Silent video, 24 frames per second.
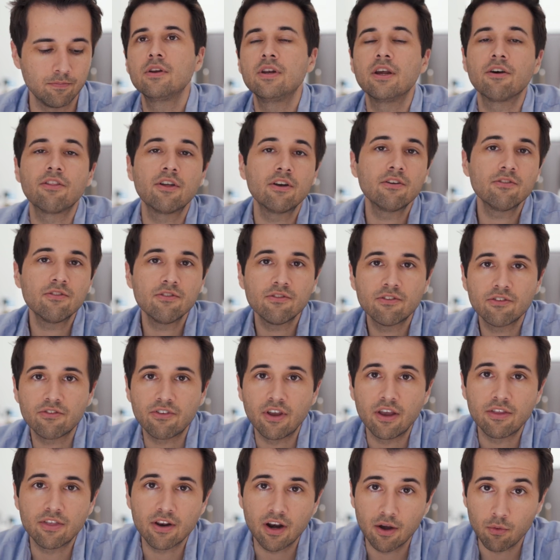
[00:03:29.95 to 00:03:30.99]
Now that isn't to
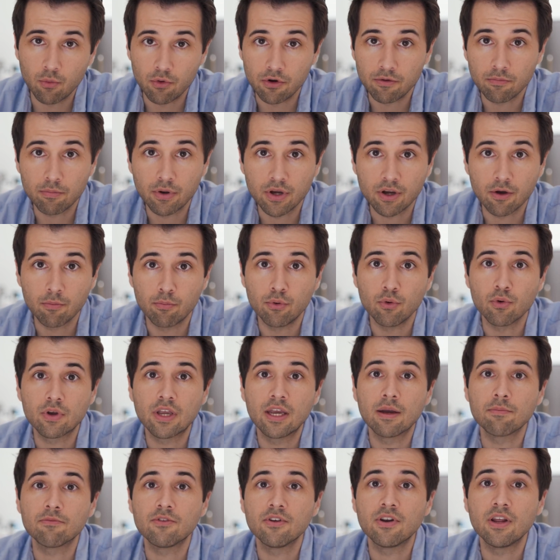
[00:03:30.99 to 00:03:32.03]
say that I wouldn't pick a boot
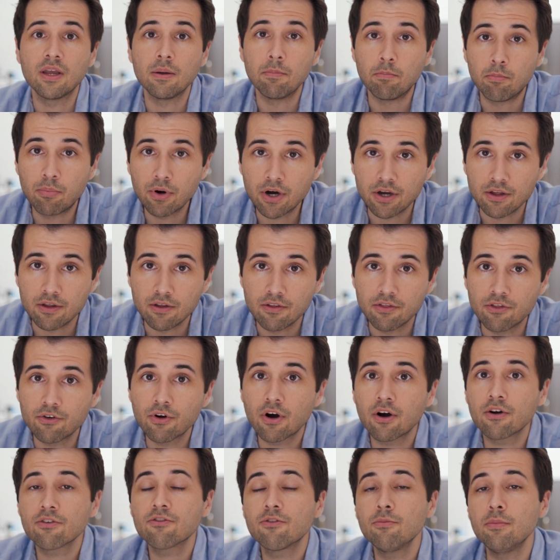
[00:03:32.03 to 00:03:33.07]
camp today, but there
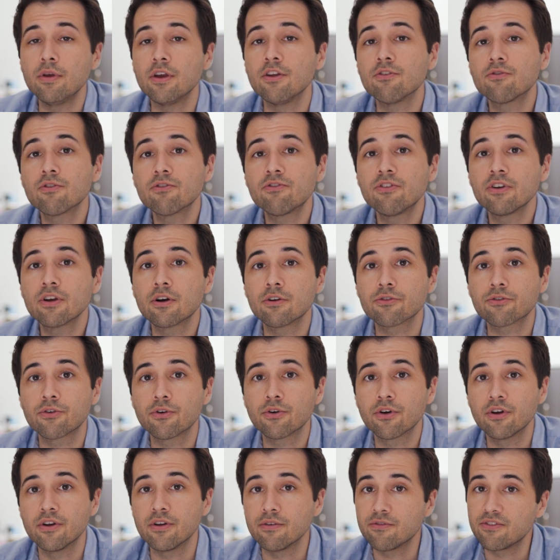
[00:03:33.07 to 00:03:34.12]
are some interesting
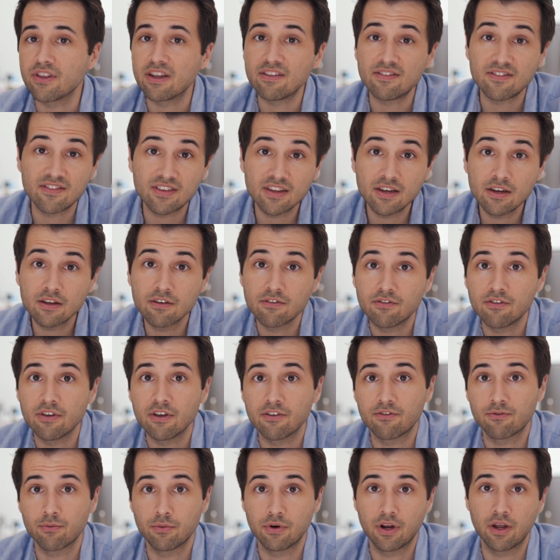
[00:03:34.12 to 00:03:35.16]
alternatives that didn't
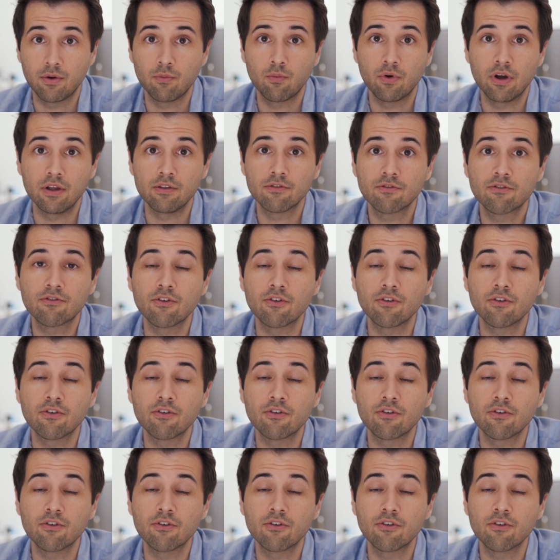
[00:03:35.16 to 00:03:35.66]
exist when I went.